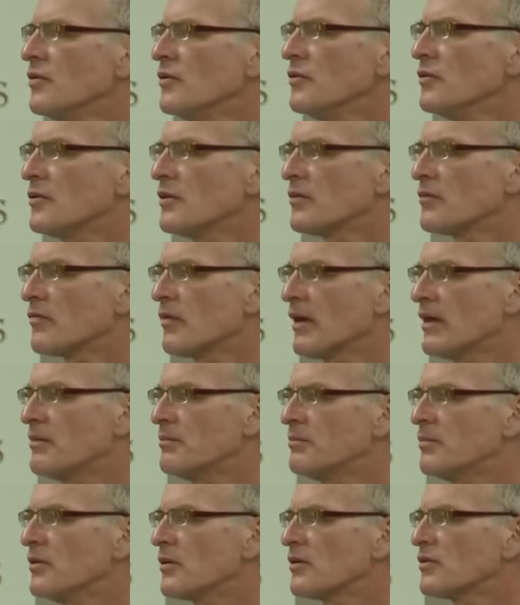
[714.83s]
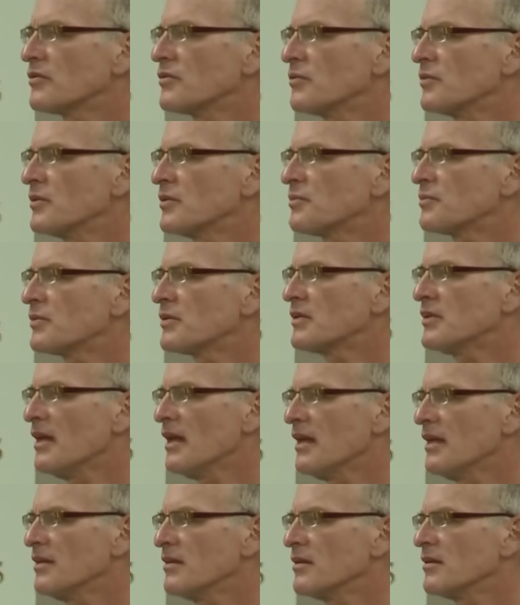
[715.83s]
you can write books which
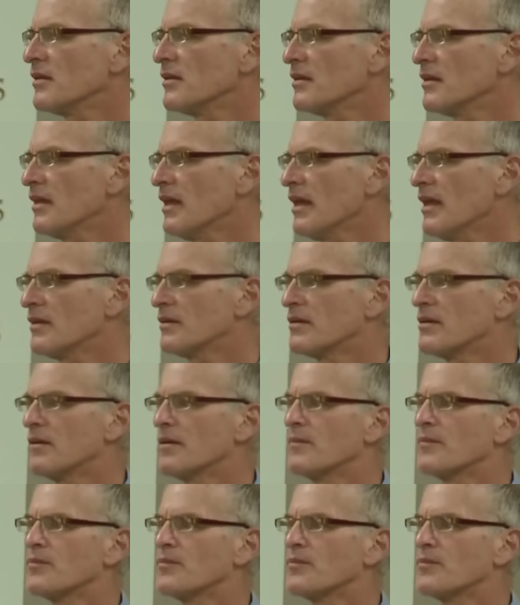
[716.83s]
pretend that